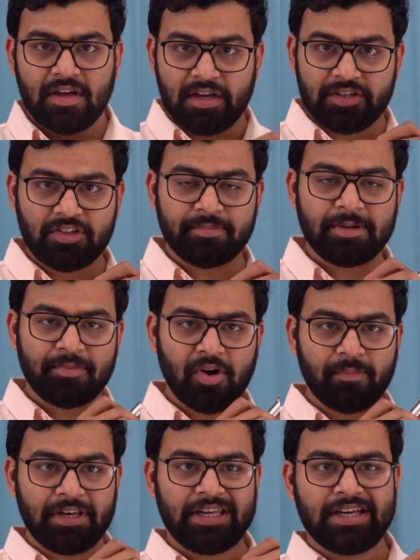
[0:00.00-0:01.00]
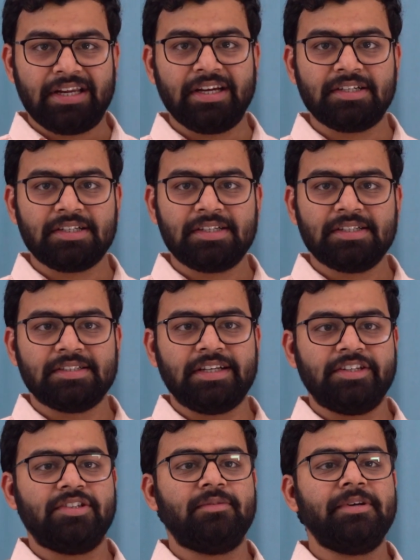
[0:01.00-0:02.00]
It should be properly connected.
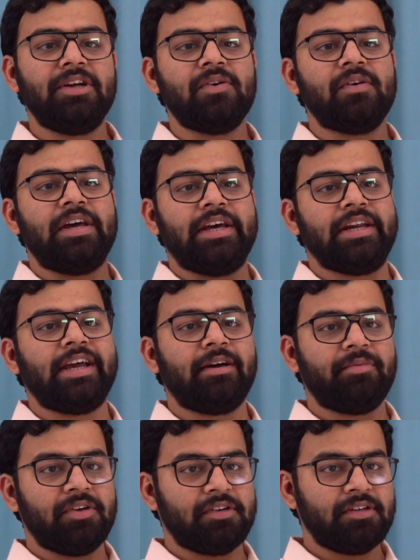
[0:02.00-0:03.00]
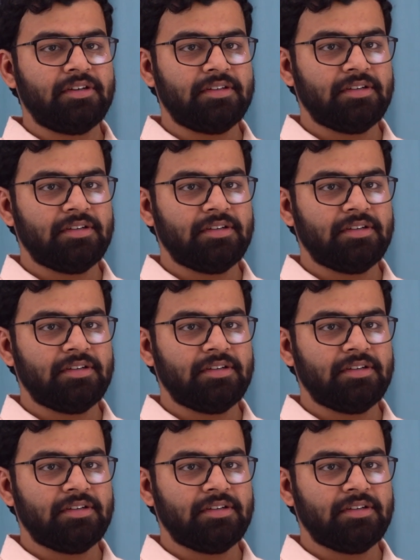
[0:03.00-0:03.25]
There should be no air gap here.